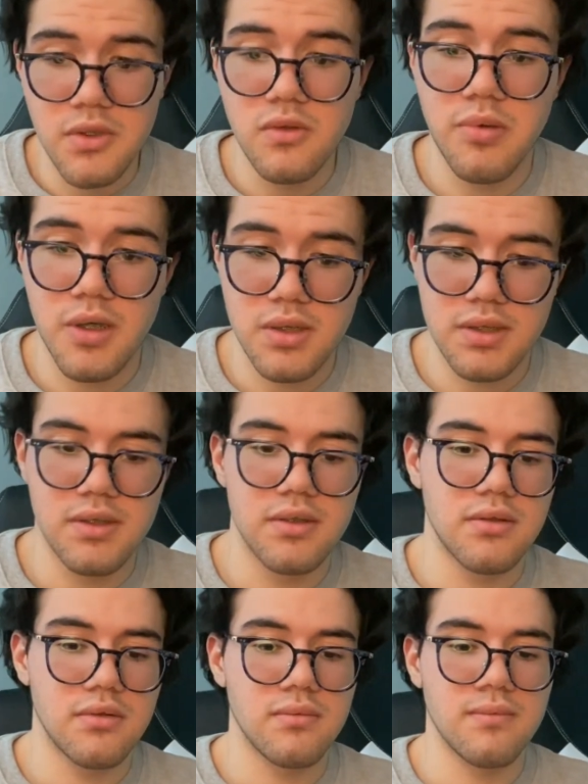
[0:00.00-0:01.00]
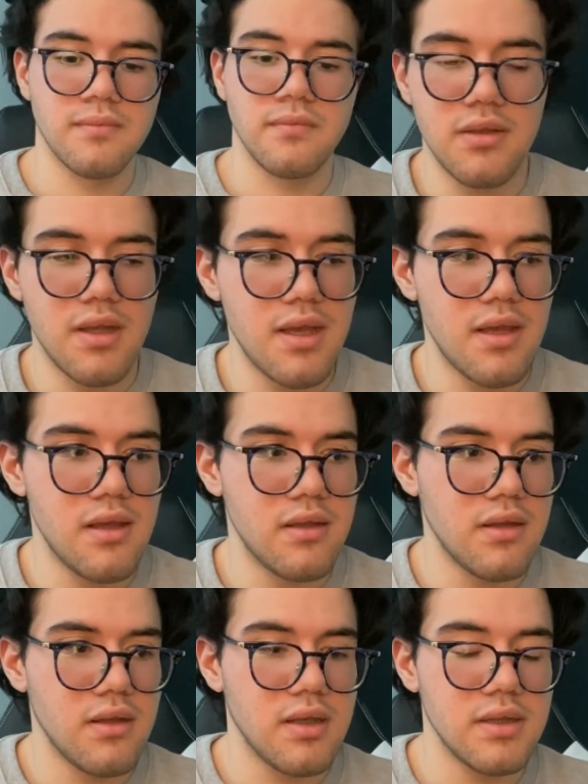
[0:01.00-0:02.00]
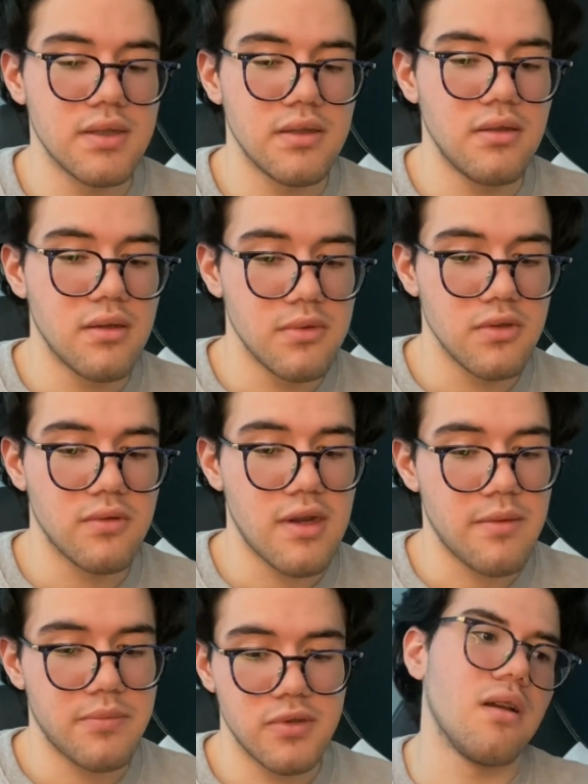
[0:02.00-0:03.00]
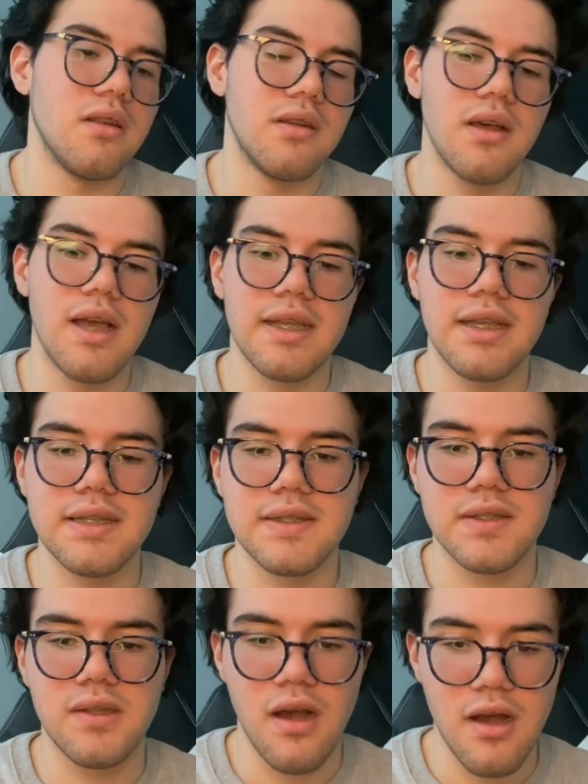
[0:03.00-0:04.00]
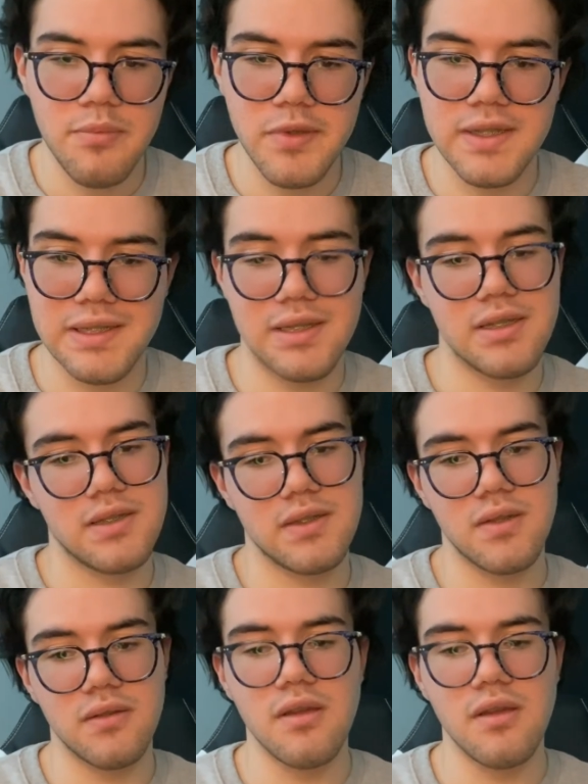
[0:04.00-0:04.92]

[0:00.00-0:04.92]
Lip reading: cousin, and he's a W rapper. I guess Copy is another song.